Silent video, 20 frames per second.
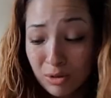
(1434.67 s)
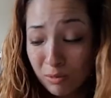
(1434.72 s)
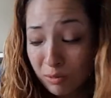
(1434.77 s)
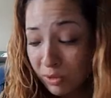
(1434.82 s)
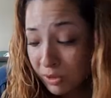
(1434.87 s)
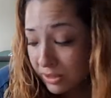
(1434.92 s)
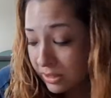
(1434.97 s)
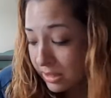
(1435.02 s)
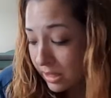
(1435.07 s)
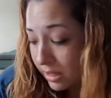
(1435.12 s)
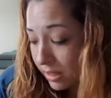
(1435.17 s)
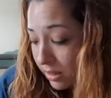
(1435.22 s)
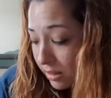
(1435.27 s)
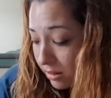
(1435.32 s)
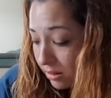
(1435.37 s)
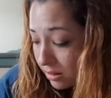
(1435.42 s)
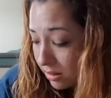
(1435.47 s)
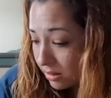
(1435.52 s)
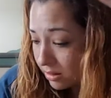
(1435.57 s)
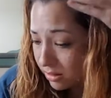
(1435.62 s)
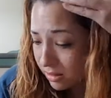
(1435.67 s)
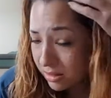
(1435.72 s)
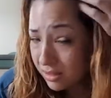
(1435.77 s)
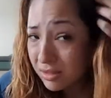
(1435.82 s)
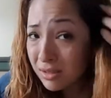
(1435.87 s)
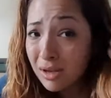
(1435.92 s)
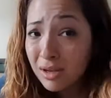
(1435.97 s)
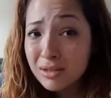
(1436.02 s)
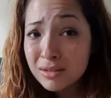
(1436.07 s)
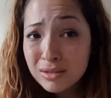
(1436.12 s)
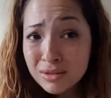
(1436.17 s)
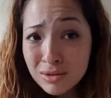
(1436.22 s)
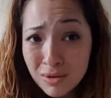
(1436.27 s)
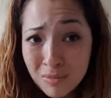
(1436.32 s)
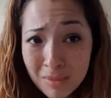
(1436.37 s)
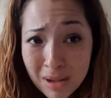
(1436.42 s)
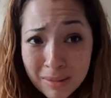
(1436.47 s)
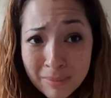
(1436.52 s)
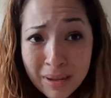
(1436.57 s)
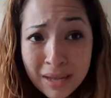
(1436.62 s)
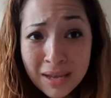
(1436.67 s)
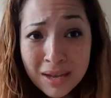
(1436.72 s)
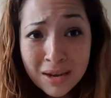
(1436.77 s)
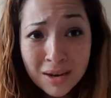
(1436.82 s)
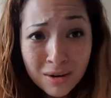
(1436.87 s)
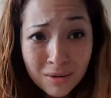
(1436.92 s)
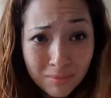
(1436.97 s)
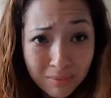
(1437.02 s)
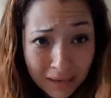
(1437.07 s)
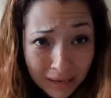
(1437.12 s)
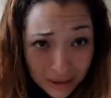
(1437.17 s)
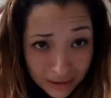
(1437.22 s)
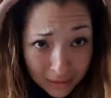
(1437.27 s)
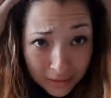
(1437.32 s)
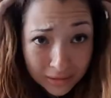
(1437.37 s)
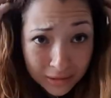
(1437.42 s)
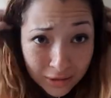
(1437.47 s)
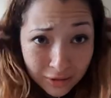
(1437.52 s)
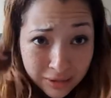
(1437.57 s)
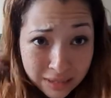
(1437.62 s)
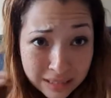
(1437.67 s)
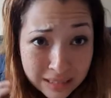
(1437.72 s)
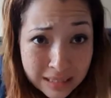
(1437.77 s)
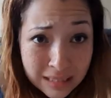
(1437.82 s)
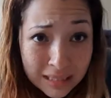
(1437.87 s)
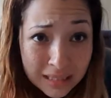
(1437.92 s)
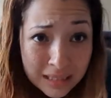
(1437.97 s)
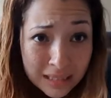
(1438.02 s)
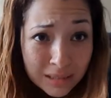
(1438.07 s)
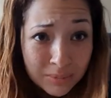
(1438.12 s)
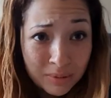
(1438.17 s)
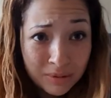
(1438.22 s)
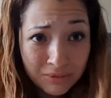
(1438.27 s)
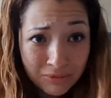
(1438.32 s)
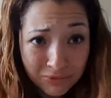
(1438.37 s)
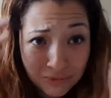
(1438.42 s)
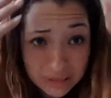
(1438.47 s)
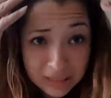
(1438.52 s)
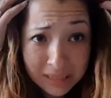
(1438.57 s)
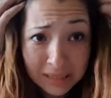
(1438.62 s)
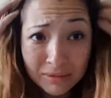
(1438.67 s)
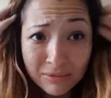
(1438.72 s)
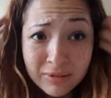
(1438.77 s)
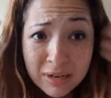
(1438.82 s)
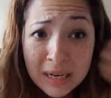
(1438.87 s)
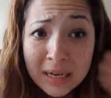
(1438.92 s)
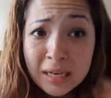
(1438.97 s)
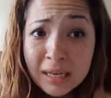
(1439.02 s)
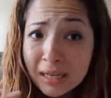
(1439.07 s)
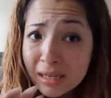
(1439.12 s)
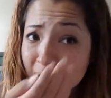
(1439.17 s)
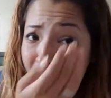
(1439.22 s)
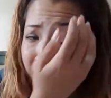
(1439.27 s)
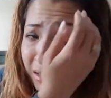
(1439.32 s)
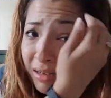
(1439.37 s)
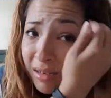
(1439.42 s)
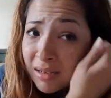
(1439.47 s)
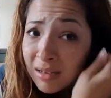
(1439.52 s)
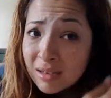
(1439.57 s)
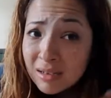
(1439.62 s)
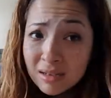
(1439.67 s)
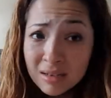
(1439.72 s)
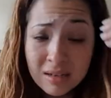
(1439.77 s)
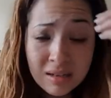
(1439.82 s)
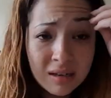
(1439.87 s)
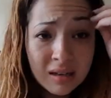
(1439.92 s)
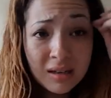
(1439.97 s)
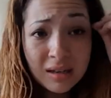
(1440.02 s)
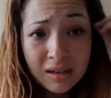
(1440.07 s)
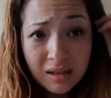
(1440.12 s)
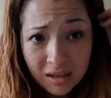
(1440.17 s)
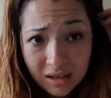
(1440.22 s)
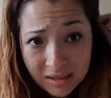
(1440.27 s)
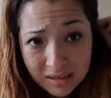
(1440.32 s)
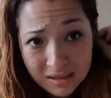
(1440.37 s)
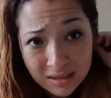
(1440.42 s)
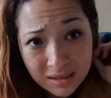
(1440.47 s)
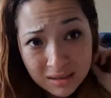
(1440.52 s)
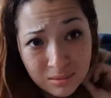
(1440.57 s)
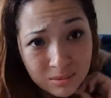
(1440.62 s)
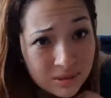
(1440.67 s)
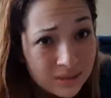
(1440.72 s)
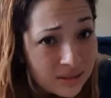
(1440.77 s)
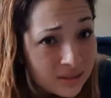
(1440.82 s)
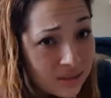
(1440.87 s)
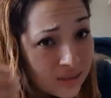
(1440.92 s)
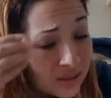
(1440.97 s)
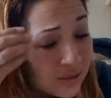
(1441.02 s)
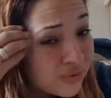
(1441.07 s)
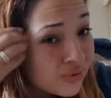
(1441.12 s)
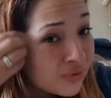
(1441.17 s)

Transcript: We'll see. Y'all, don't mind my hair. My hair looks crazy. It's been really rainy. It does, it just